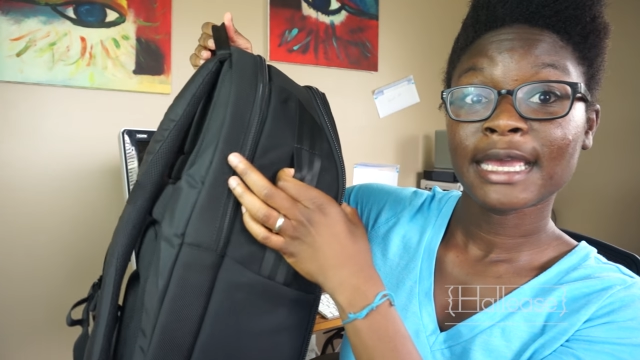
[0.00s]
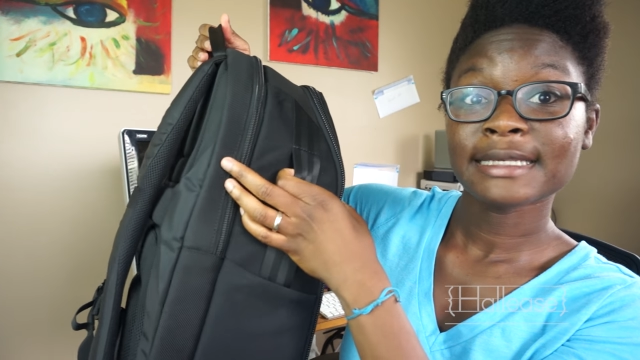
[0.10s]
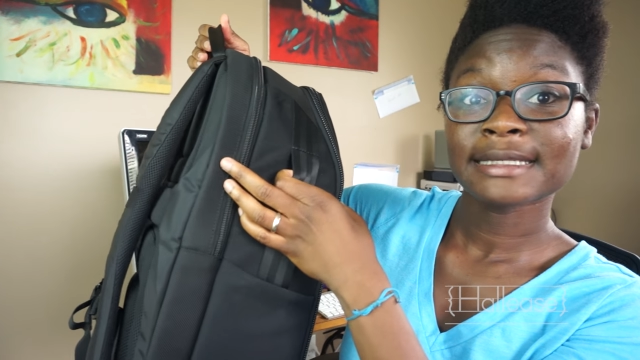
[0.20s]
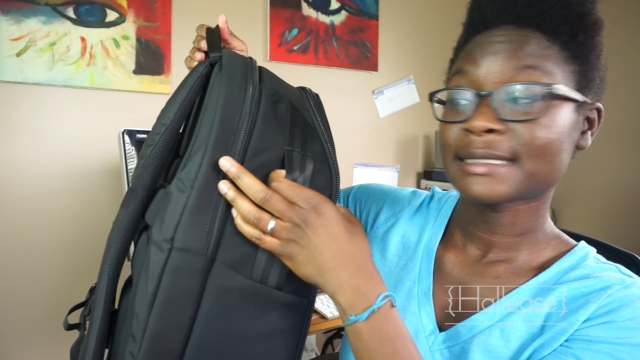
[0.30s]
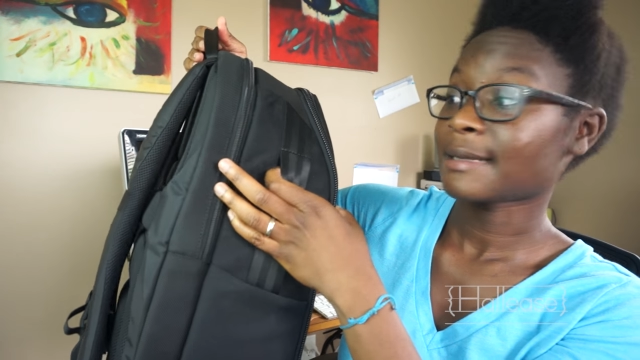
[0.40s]

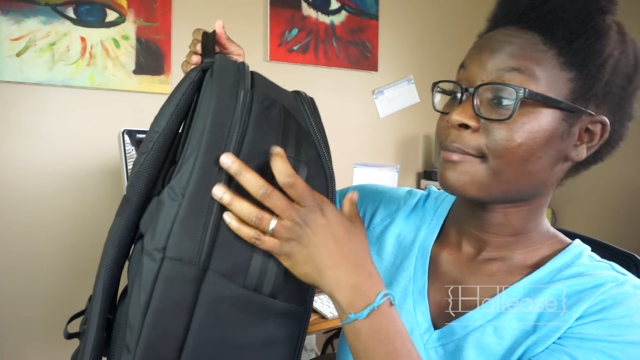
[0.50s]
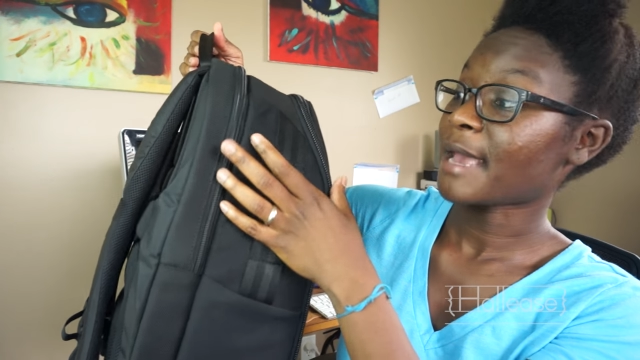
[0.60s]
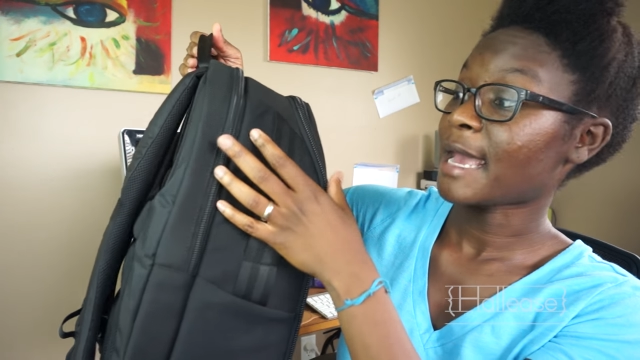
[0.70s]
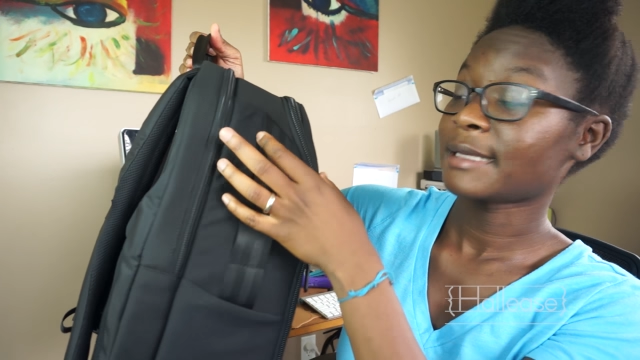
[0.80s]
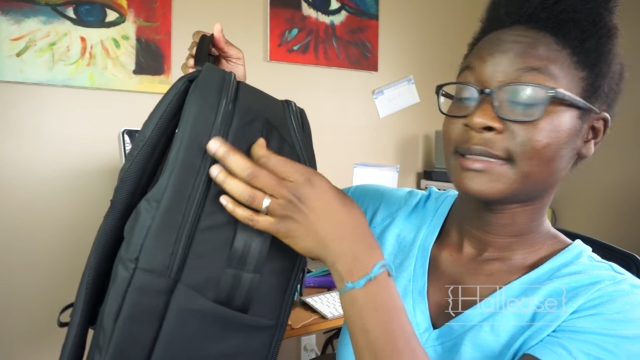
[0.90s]
cases and
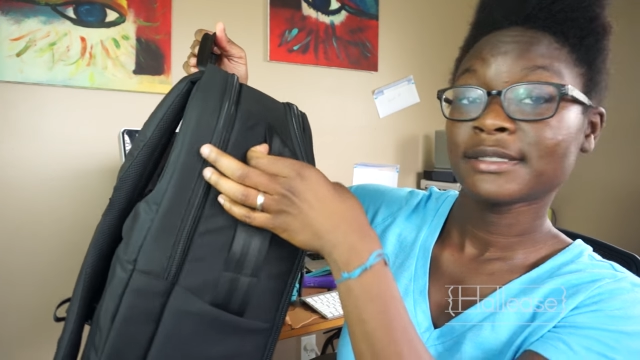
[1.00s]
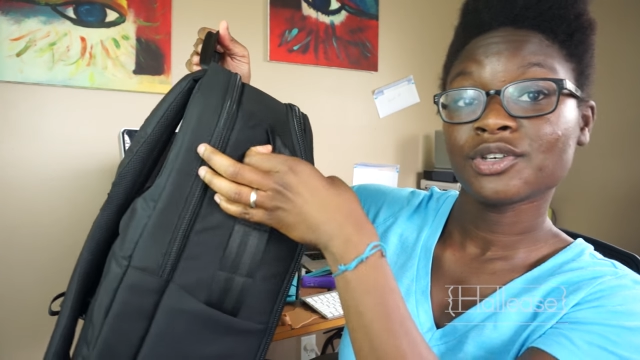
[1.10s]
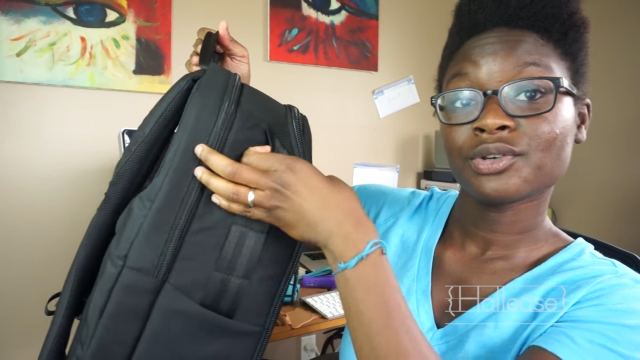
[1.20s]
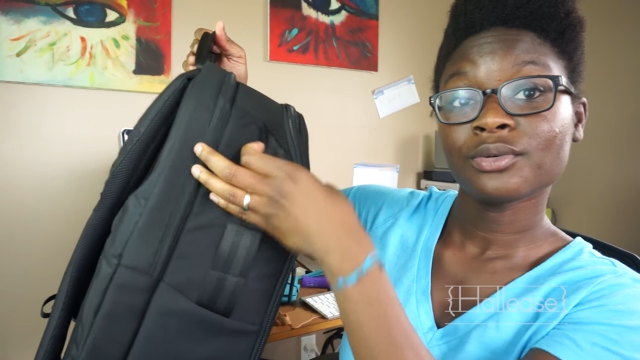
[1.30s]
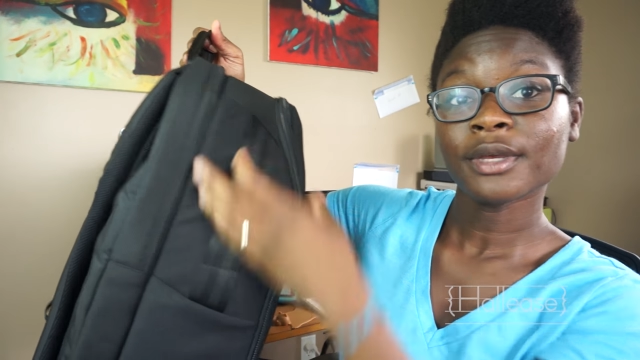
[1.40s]
bags
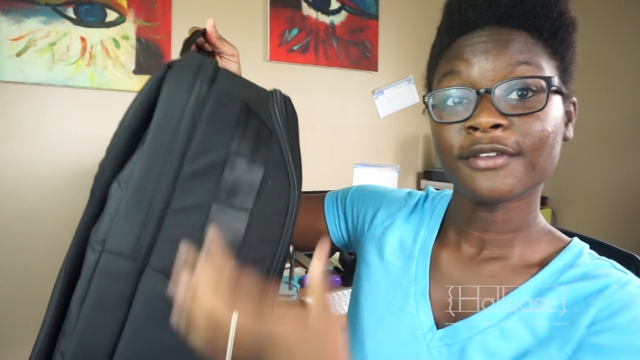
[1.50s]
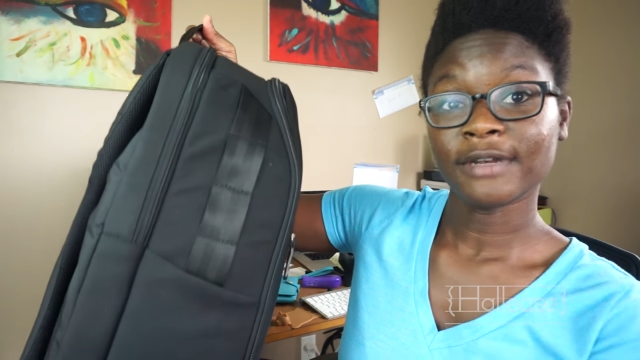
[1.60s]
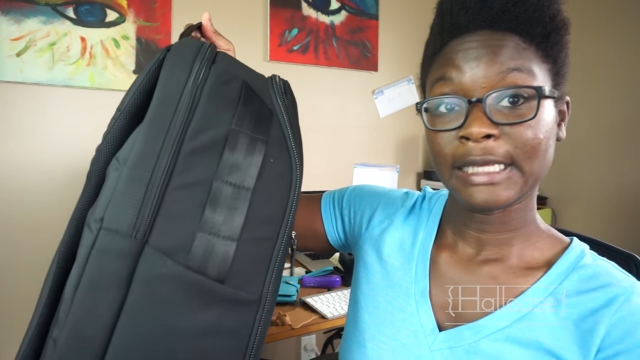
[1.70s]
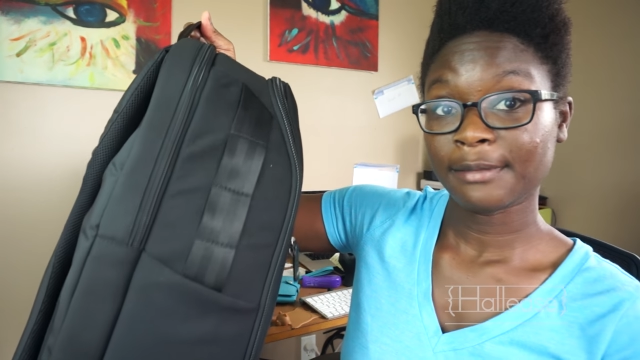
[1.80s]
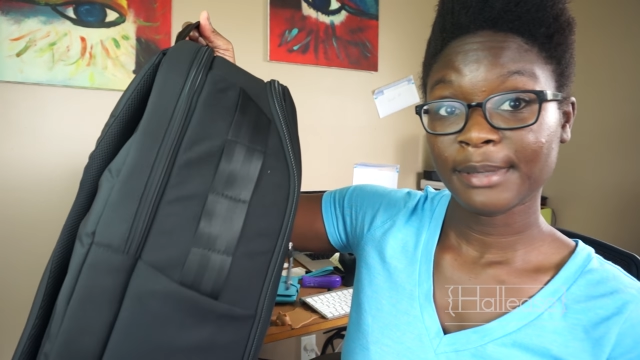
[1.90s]
to if
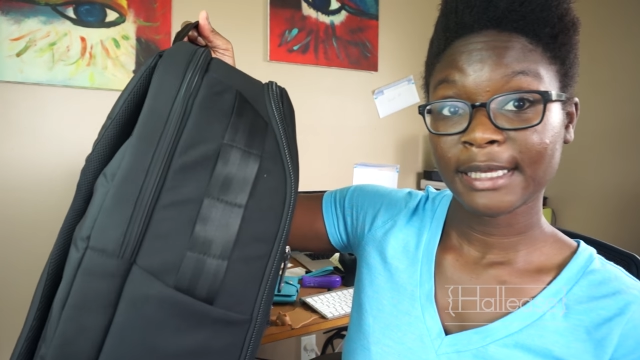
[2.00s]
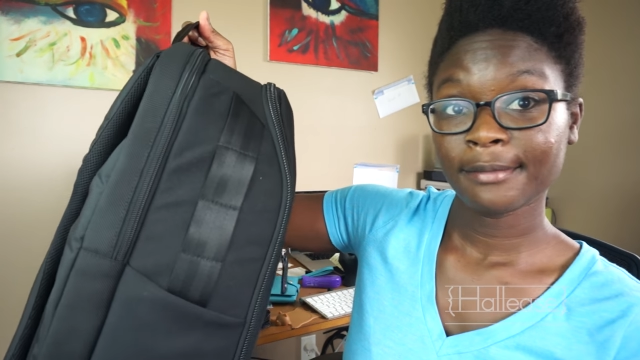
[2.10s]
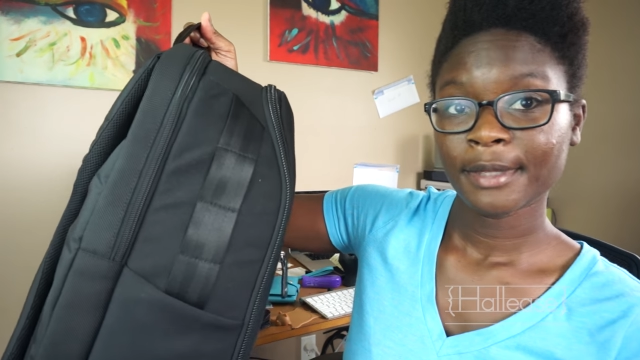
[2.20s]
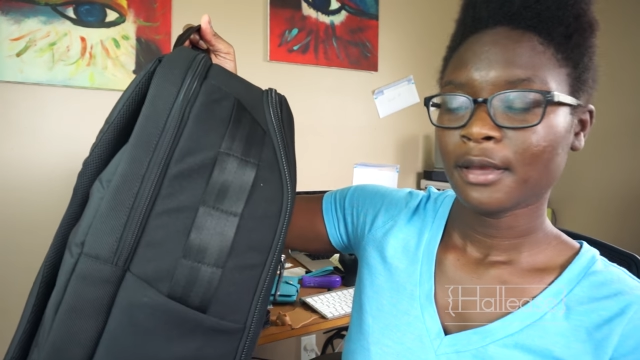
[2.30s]
need be.